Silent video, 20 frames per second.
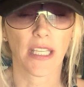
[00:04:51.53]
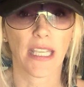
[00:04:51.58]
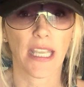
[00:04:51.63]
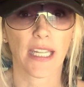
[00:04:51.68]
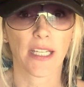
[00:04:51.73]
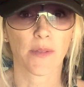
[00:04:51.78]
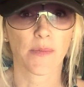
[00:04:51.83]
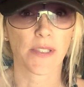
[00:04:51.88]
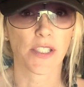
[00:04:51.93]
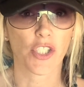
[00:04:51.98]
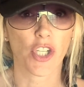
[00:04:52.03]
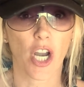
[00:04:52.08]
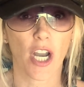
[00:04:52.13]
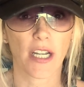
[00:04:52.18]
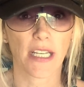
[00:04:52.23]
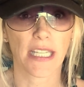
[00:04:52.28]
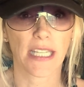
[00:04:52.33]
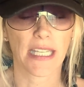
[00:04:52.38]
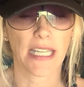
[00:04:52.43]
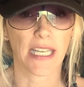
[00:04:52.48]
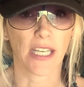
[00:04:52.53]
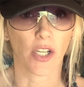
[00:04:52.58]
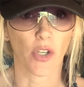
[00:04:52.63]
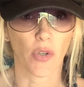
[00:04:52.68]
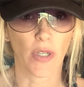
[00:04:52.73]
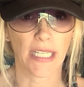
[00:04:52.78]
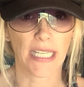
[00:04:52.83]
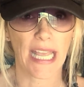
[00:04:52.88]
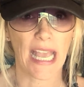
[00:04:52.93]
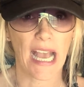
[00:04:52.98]
get them started in a
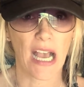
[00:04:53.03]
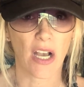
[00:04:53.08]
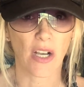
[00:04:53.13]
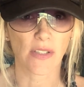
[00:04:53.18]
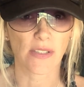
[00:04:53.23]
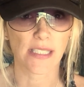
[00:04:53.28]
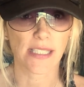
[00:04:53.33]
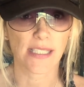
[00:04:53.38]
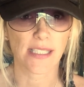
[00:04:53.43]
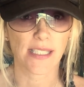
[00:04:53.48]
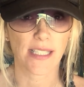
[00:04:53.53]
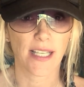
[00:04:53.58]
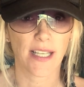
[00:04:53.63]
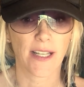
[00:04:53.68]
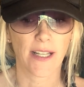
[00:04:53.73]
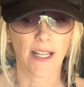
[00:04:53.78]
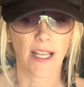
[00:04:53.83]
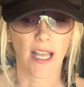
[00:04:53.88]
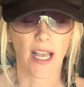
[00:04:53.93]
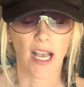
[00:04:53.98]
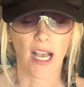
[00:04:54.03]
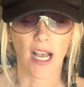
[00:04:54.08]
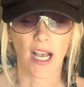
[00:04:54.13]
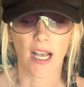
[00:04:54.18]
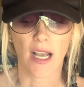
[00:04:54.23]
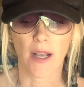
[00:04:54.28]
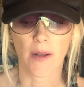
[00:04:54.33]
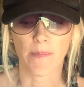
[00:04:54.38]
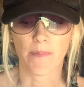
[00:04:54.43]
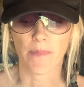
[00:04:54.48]
greenhouse.
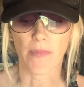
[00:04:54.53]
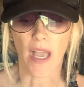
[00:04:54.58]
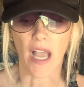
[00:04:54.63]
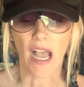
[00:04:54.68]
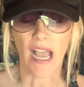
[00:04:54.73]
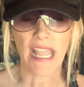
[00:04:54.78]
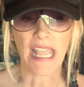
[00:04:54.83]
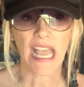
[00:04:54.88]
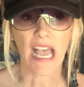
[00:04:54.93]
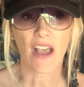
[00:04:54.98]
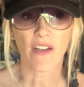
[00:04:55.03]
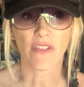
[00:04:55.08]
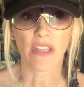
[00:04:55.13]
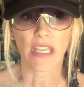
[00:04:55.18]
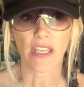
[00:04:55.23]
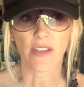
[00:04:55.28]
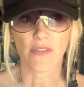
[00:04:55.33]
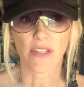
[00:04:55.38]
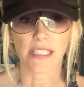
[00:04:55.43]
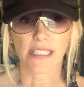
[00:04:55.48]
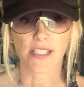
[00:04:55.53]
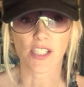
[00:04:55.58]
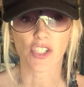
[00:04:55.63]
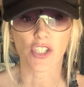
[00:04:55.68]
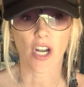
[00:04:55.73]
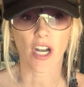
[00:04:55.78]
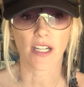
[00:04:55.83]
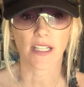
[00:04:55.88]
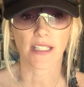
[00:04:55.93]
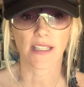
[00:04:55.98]
I have even
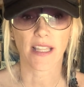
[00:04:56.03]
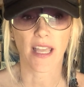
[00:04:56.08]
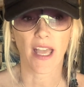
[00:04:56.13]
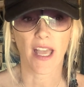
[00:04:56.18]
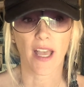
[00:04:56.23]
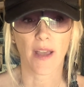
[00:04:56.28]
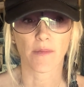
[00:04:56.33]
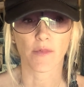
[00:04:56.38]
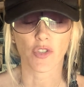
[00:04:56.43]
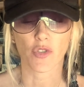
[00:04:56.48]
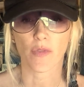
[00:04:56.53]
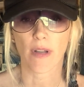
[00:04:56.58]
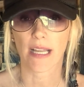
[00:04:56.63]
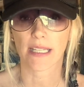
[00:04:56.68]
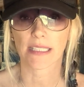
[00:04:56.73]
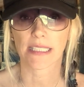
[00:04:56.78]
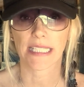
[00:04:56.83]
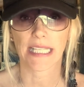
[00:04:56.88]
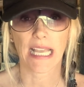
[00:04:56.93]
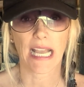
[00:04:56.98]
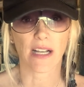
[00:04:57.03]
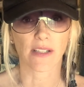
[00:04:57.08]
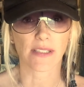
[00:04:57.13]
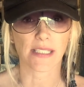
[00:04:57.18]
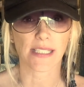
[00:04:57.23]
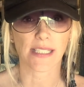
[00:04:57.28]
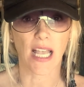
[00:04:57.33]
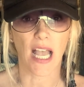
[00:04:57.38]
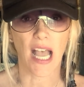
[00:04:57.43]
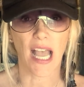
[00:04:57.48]
started them directly
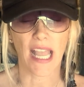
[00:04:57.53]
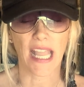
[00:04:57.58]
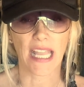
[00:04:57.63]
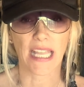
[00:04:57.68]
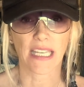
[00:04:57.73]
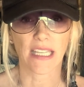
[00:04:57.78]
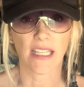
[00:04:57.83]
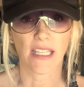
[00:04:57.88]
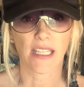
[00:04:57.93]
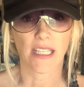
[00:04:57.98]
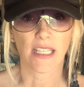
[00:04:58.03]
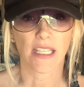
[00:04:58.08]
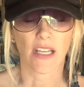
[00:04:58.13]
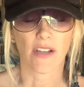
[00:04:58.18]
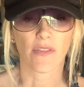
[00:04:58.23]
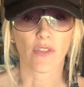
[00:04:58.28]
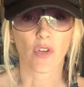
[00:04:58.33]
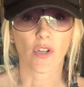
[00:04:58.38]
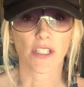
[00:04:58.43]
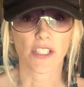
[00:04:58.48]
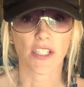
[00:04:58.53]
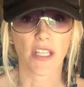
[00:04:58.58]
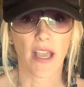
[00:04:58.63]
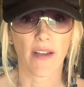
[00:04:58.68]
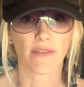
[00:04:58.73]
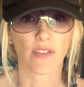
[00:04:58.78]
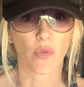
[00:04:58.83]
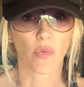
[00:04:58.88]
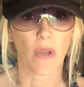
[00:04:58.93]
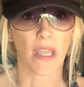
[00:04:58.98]
outside. Of course, you
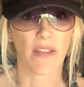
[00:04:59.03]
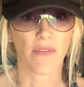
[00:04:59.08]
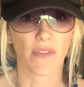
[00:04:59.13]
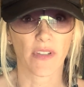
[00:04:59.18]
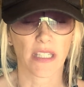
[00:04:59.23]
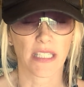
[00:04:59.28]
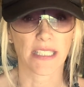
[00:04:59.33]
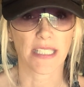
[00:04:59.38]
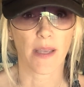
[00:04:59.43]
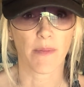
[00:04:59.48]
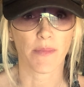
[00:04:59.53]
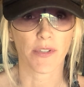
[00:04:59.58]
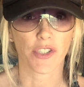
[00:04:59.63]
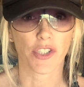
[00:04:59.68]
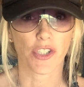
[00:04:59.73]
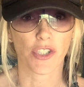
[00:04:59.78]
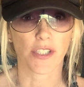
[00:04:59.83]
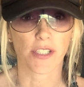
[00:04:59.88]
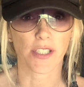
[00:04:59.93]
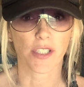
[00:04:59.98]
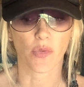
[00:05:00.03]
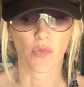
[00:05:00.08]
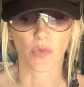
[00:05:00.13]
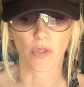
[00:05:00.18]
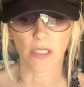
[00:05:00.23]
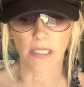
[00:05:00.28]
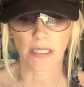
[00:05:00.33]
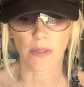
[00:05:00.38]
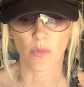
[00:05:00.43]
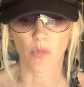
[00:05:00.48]
have to wait for the temperatures to
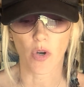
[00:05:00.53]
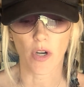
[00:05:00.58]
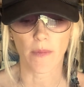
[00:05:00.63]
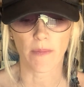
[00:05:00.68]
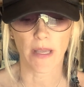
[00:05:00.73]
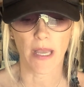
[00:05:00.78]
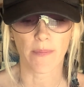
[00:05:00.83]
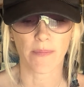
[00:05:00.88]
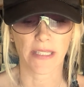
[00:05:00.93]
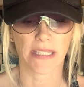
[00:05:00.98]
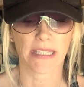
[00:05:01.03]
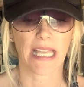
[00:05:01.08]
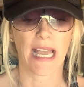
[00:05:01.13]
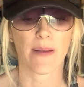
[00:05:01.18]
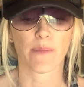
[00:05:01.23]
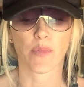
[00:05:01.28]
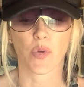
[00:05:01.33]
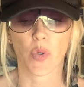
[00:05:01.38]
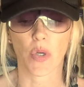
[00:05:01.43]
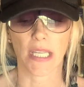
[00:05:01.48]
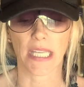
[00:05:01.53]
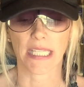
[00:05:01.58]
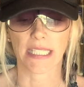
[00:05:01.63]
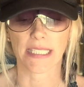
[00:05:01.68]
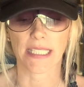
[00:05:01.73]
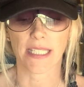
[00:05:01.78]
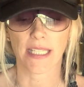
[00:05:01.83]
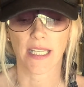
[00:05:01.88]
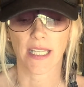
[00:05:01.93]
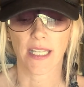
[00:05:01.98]
really warm up at that
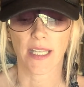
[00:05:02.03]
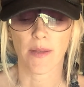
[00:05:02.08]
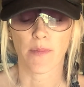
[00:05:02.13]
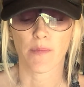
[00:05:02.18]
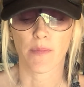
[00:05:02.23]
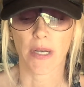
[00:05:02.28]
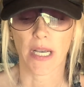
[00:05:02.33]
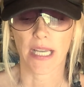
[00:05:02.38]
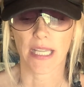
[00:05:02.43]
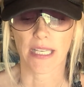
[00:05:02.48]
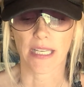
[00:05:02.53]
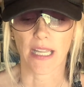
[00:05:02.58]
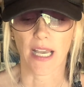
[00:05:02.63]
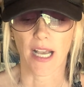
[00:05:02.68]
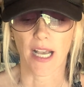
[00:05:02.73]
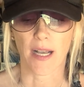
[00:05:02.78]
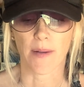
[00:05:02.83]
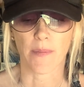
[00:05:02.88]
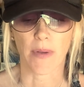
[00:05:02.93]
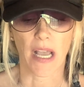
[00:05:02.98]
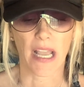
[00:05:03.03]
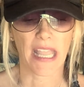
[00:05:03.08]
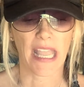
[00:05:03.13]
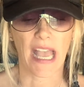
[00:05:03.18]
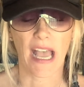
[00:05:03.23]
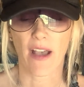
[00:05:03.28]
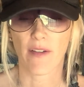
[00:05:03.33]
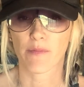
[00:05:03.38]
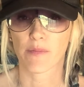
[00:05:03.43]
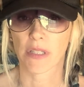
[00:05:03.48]
point. but I
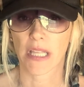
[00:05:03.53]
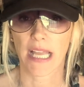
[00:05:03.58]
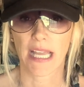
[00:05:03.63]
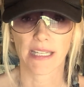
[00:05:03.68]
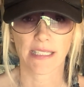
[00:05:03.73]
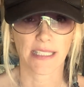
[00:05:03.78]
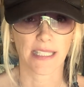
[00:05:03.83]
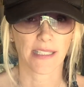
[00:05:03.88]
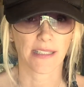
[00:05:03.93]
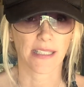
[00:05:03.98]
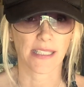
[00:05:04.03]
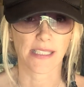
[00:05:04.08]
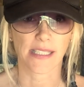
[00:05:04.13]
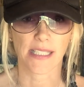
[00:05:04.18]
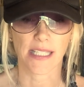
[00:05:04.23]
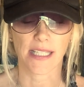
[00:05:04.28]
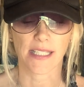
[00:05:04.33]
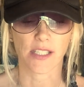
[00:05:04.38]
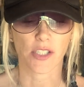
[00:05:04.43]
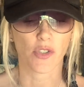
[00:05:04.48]
have planted the seeds